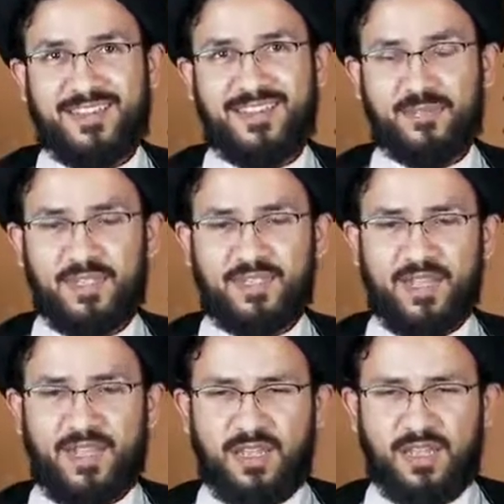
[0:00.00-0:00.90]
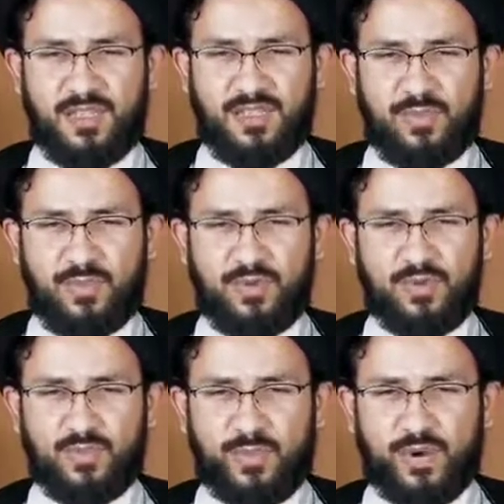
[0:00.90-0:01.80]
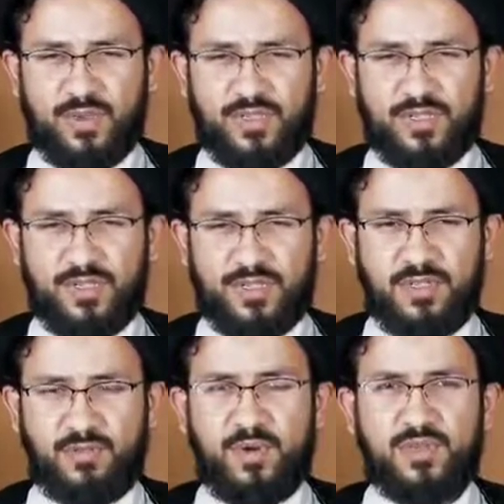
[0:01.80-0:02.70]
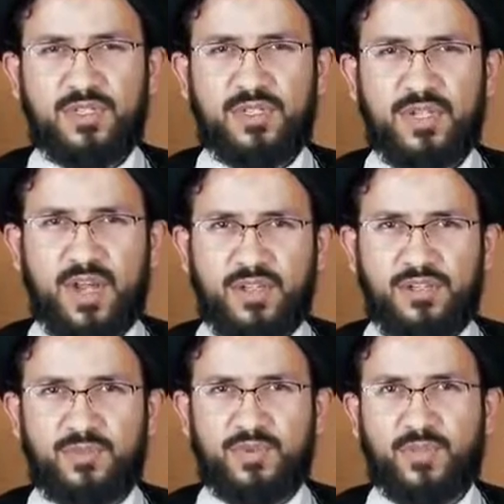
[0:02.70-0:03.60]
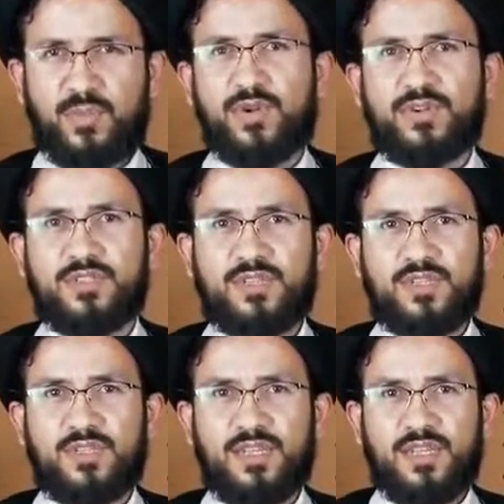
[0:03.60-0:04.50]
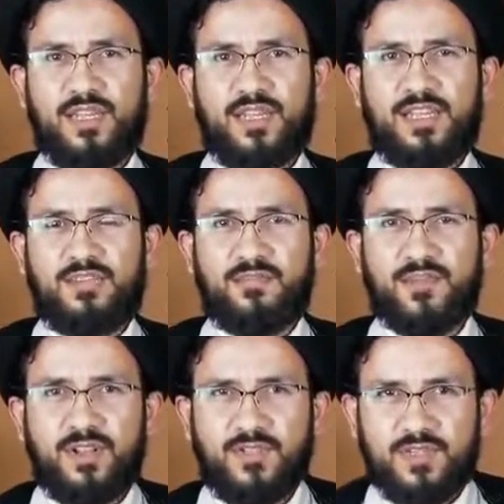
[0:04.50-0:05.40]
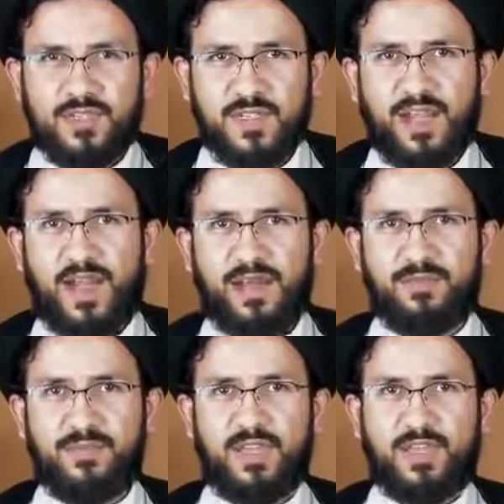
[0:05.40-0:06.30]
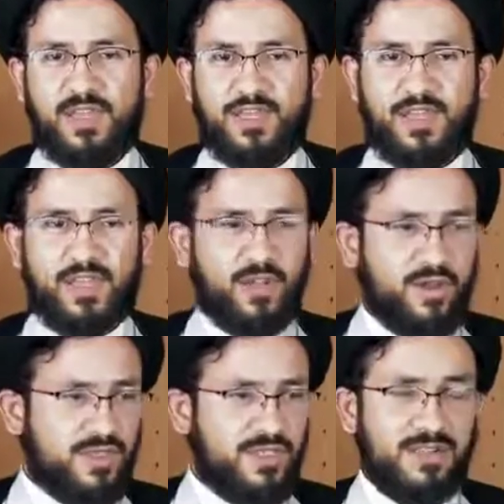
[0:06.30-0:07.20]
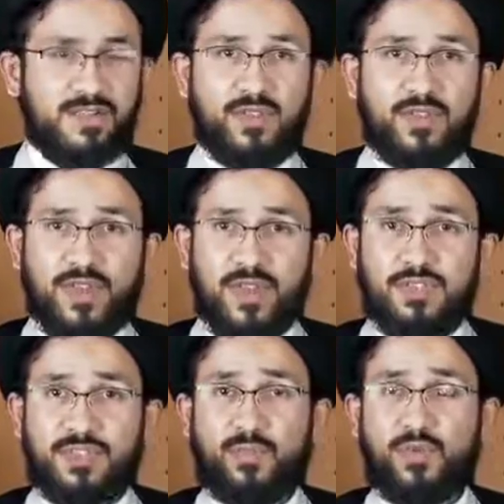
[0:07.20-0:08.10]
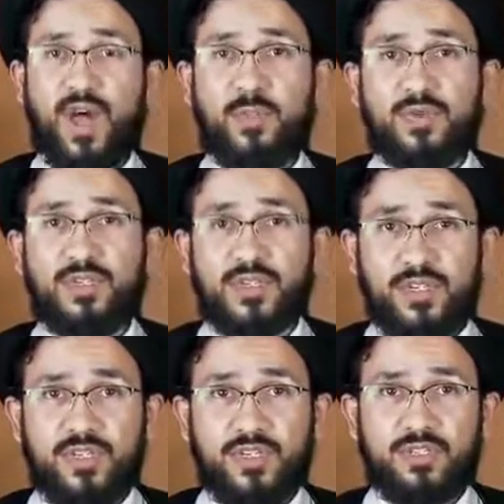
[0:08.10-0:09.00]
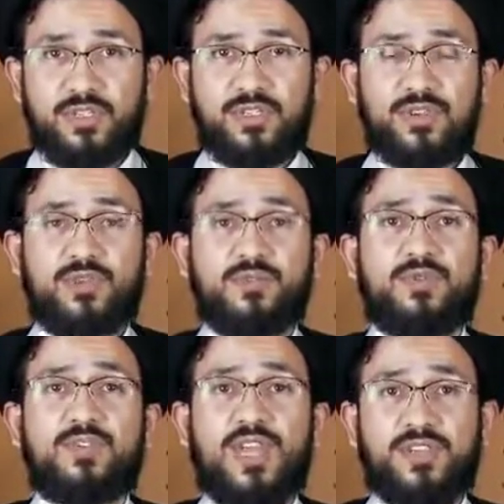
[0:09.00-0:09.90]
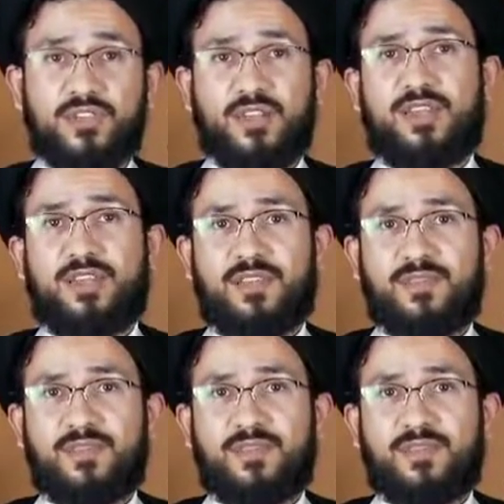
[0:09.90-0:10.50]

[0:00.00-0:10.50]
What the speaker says: It means the most knowledgeable person in the field of Islam. He looks at the things, the propositions jurisprudentially.